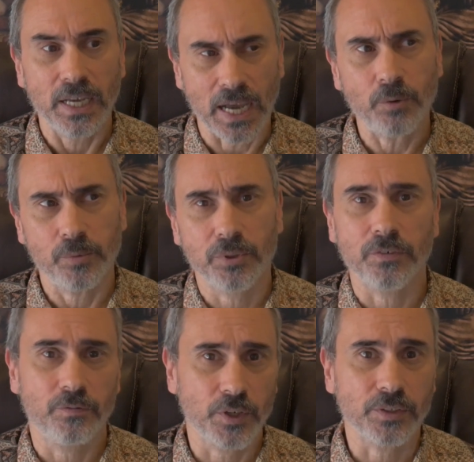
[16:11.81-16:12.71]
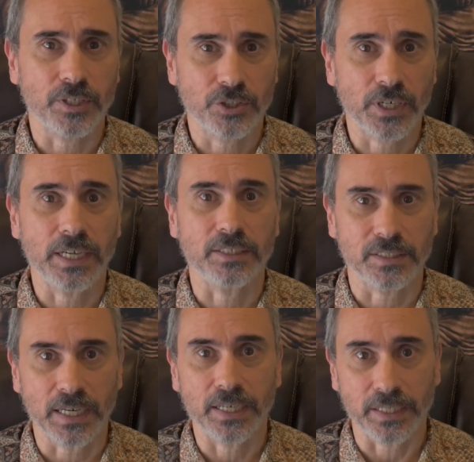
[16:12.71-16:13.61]
I would prefer that trains
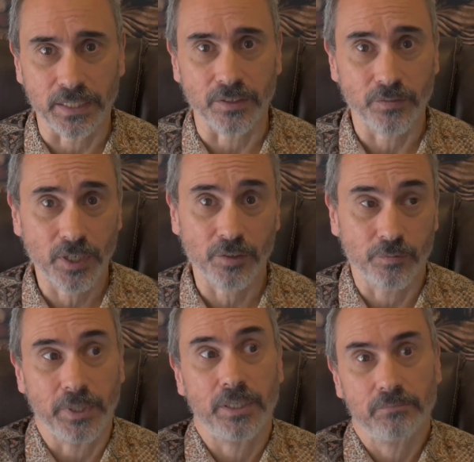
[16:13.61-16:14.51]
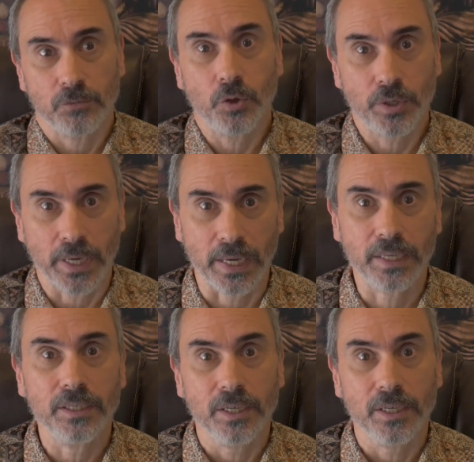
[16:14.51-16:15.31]
not get in front of me. Okay.